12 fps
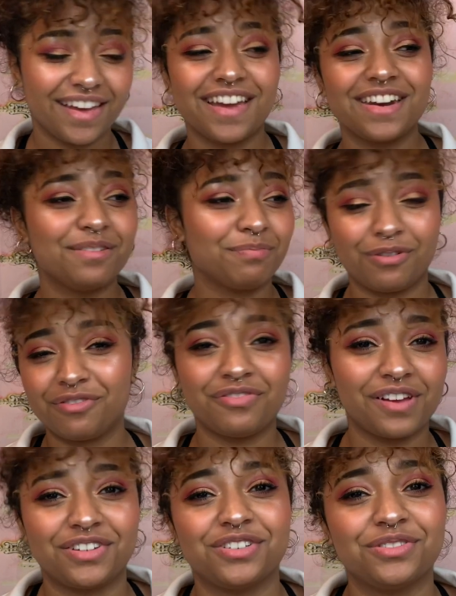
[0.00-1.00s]
any
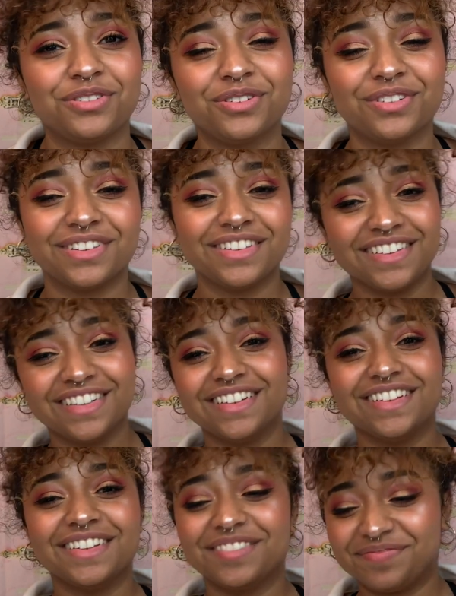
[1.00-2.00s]
professional,
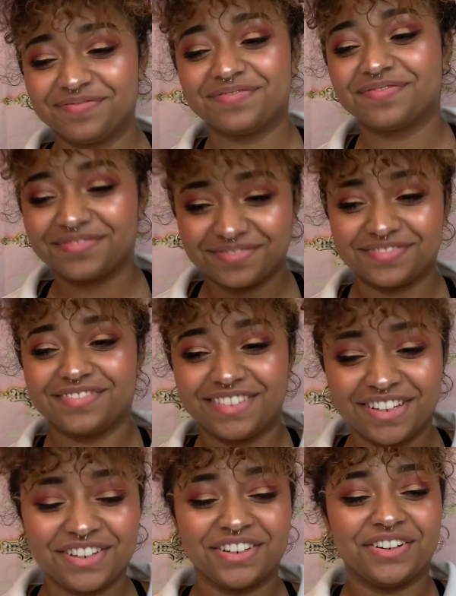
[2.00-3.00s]

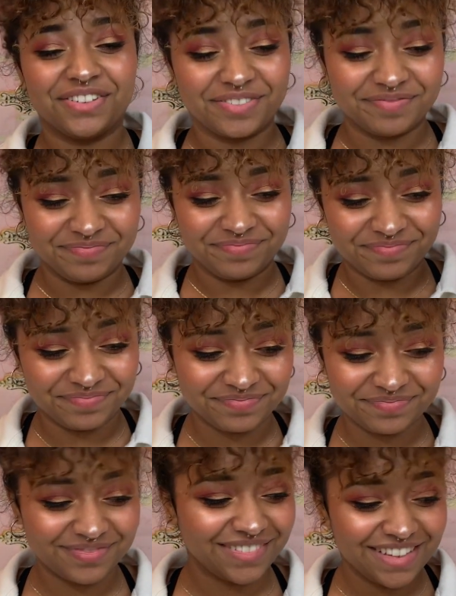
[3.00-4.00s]
you know
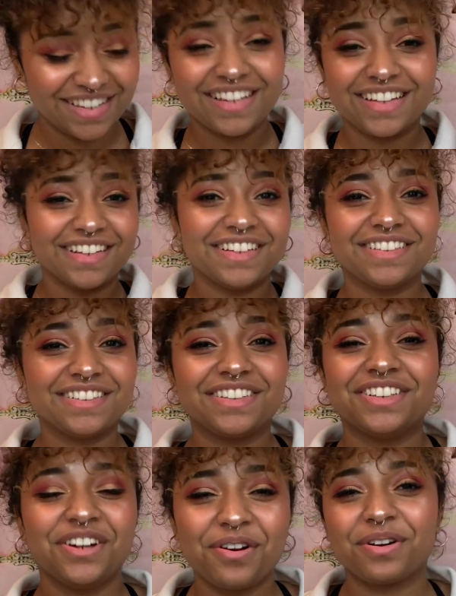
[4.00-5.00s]

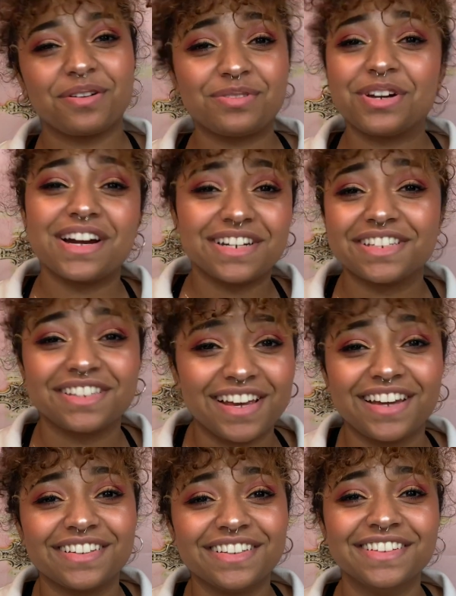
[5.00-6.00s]
what I'm trying to
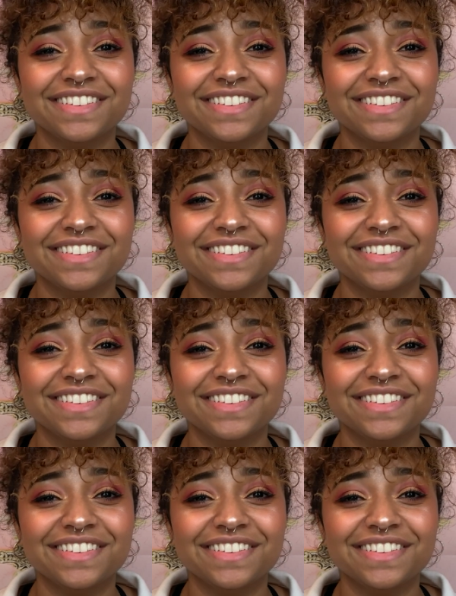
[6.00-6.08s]
say.